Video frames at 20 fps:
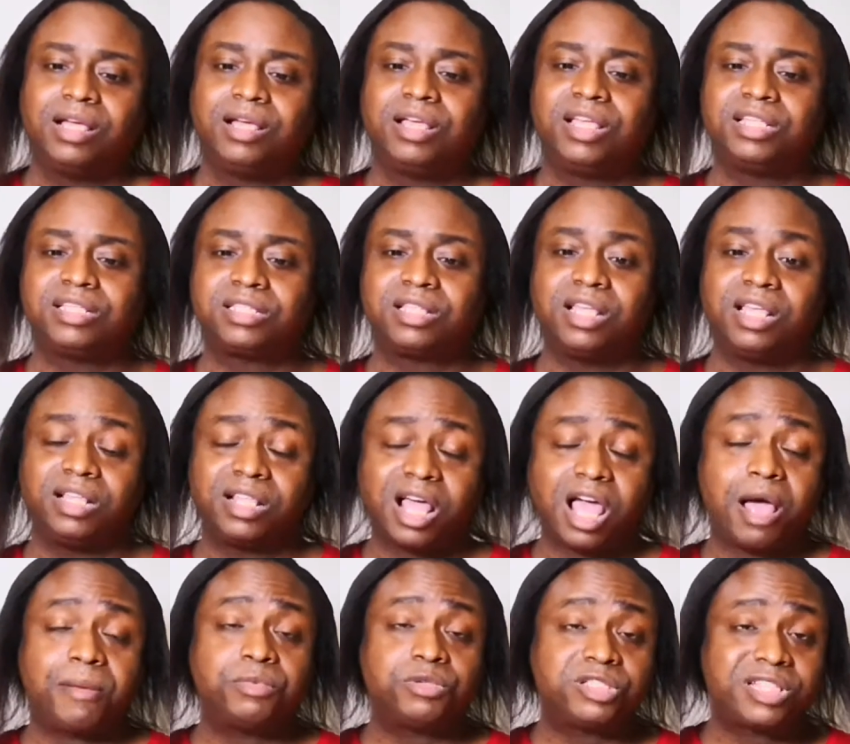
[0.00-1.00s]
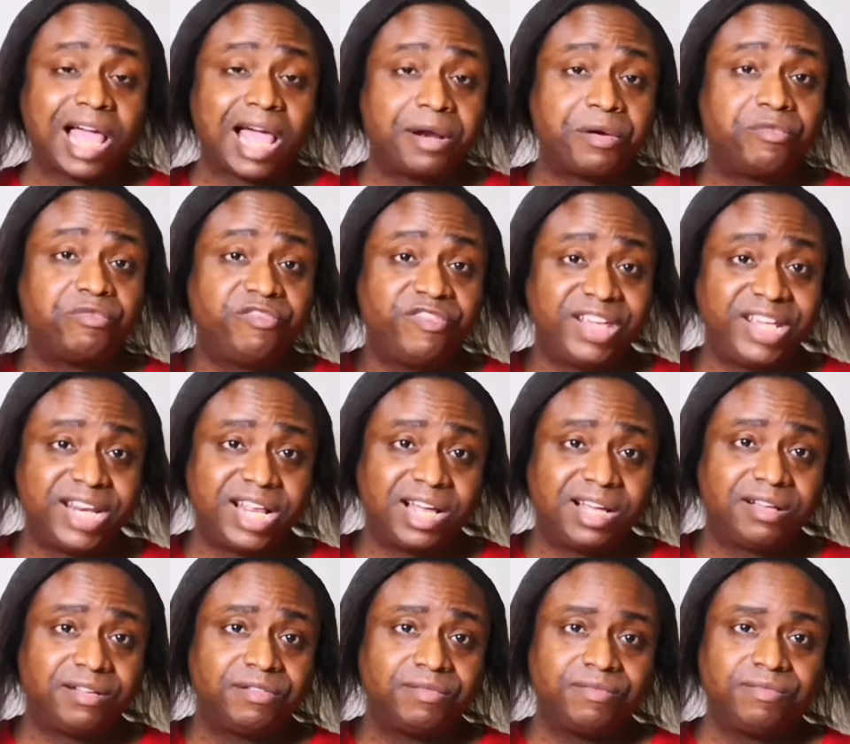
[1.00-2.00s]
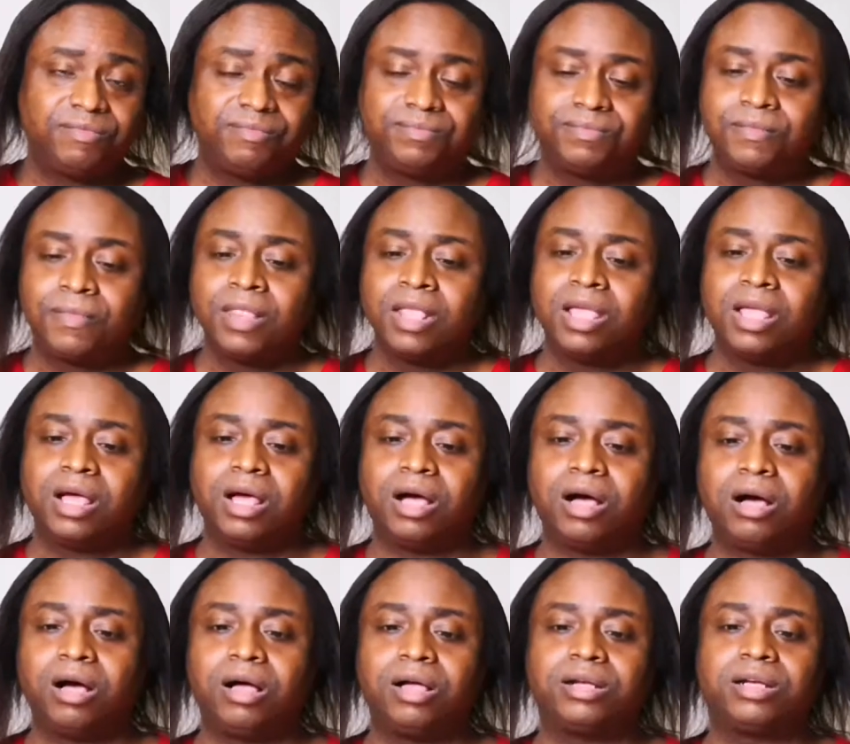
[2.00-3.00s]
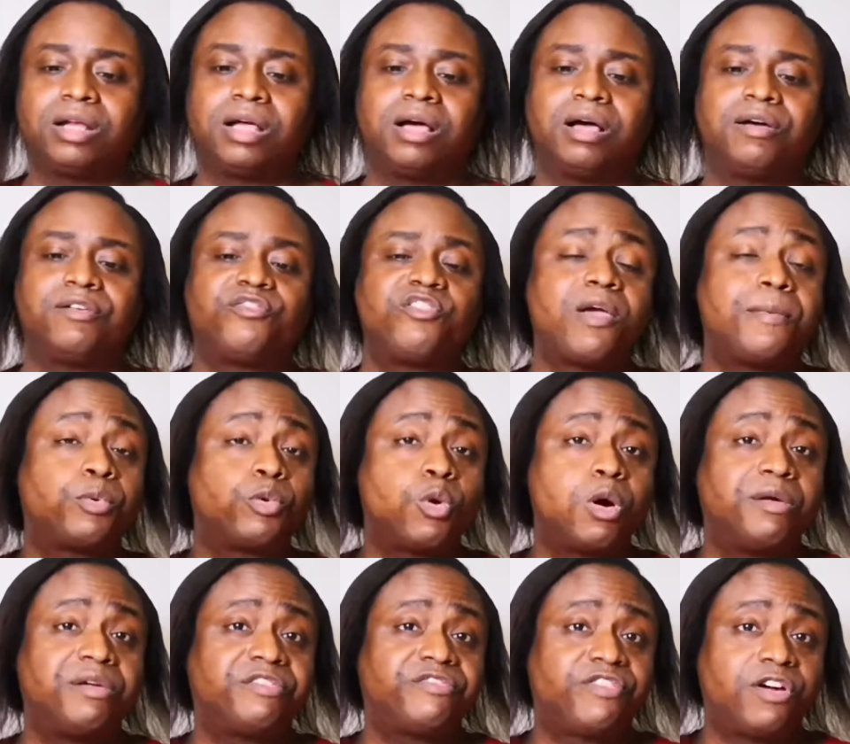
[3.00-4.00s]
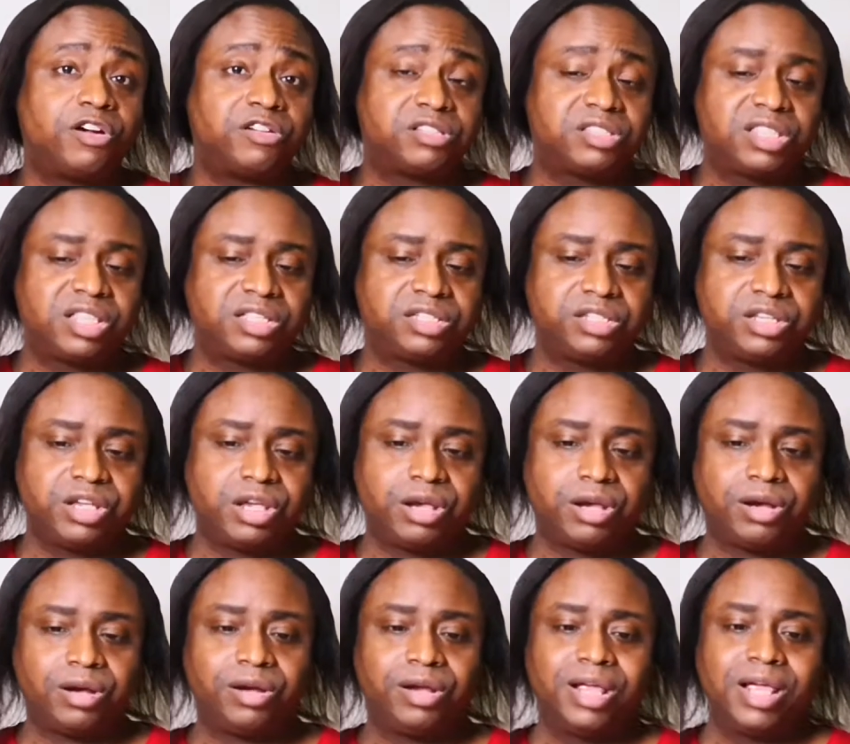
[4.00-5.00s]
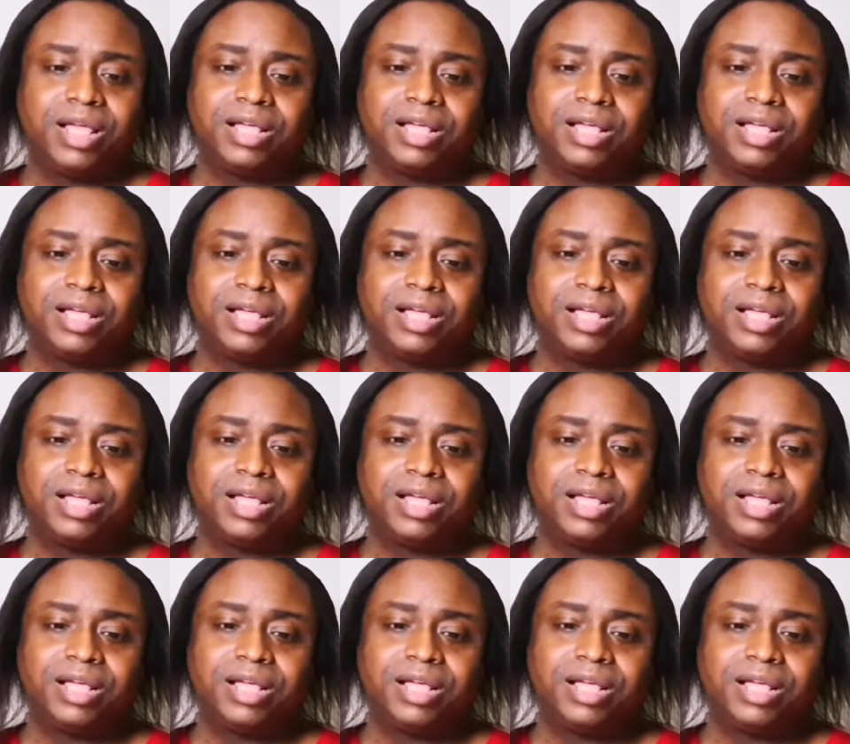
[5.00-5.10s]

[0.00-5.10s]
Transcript: The album's titled Vida on February 1st this year.